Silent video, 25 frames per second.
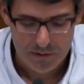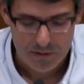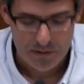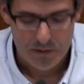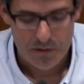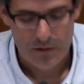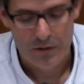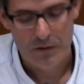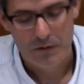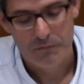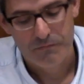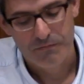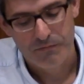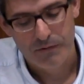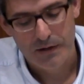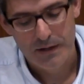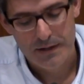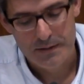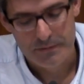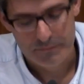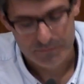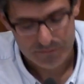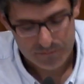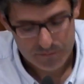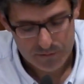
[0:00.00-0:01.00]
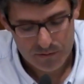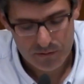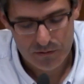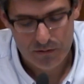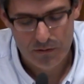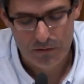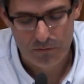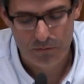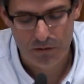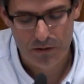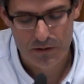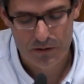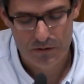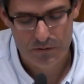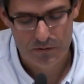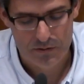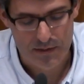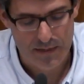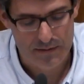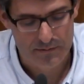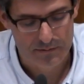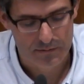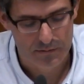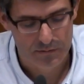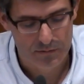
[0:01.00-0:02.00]
There are 5 religious
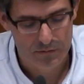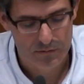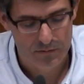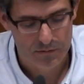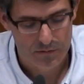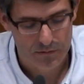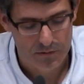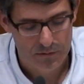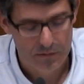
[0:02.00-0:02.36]
assets